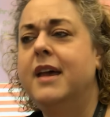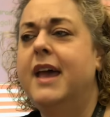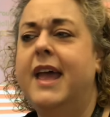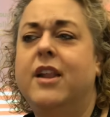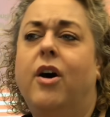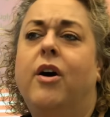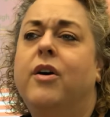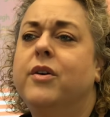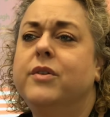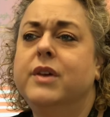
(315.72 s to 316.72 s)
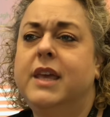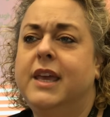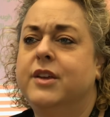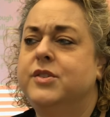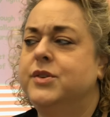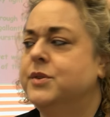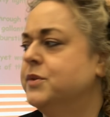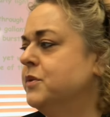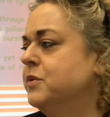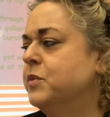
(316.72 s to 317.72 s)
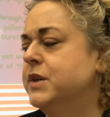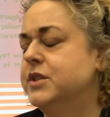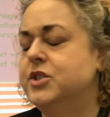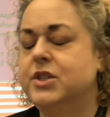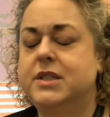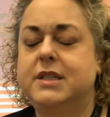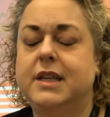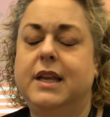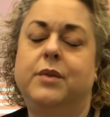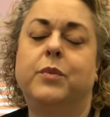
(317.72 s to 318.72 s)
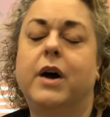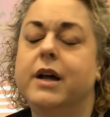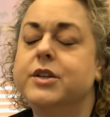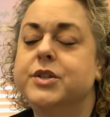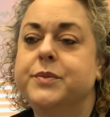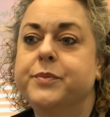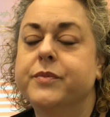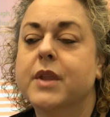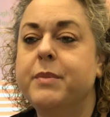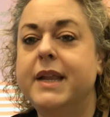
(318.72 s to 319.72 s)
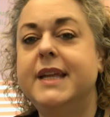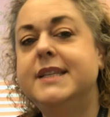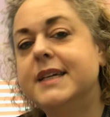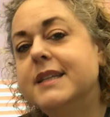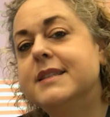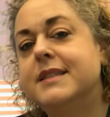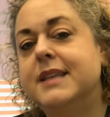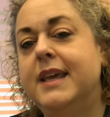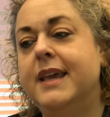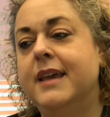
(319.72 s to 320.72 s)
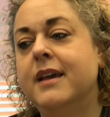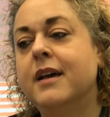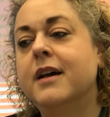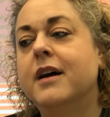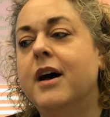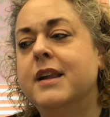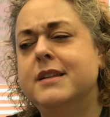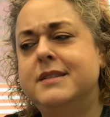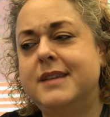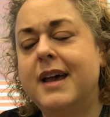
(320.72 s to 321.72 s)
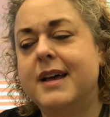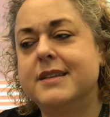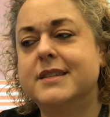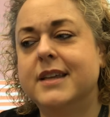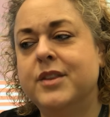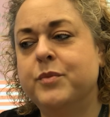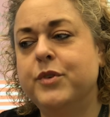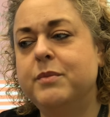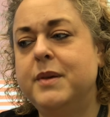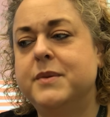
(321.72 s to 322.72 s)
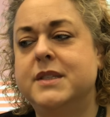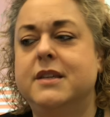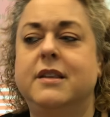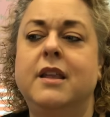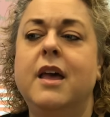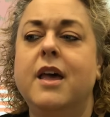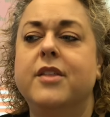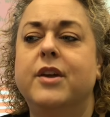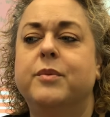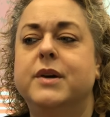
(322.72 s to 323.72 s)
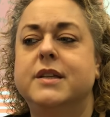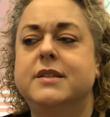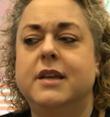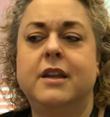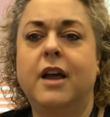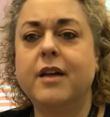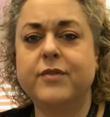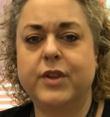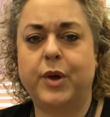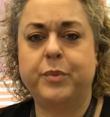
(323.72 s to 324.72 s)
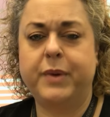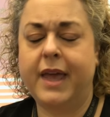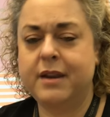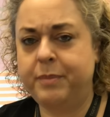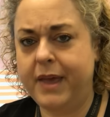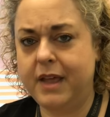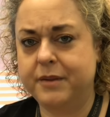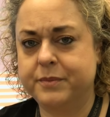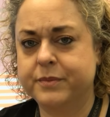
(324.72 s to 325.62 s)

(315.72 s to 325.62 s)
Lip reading: And all he could do was just sit and watch. But he did see on a desk in the room he was in, there was an envelope and a pen.